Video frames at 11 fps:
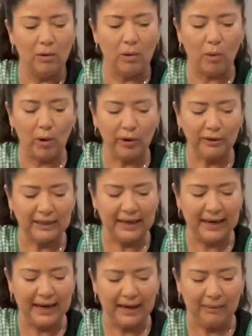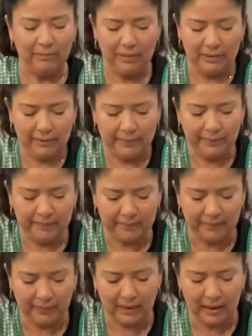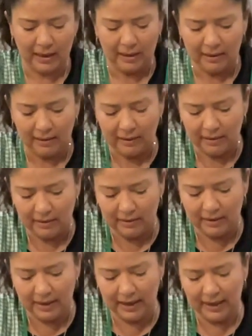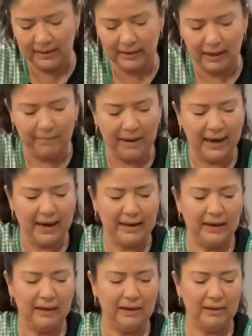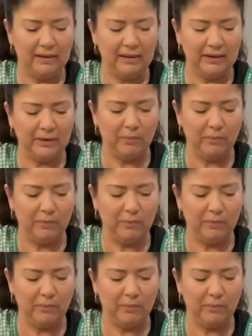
oil to heat up. These I made this